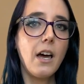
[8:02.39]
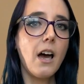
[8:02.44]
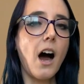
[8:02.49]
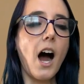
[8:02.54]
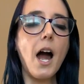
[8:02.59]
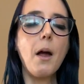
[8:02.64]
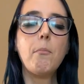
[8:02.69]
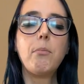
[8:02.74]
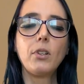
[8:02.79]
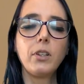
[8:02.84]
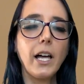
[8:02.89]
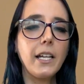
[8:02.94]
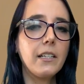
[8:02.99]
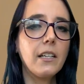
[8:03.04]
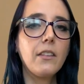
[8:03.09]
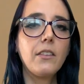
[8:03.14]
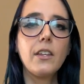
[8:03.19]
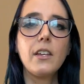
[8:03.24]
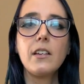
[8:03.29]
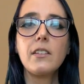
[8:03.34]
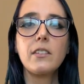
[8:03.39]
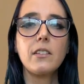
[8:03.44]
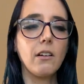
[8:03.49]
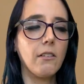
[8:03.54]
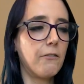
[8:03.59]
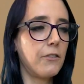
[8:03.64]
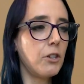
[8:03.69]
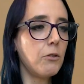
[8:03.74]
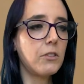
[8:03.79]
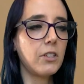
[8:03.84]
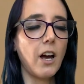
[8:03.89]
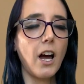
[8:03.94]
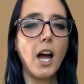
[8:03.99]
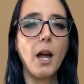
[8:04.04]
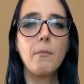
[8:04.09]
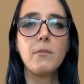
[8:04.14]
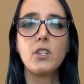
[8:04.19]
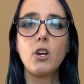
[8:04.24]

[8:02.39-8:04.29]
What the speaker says: I blended this a few times,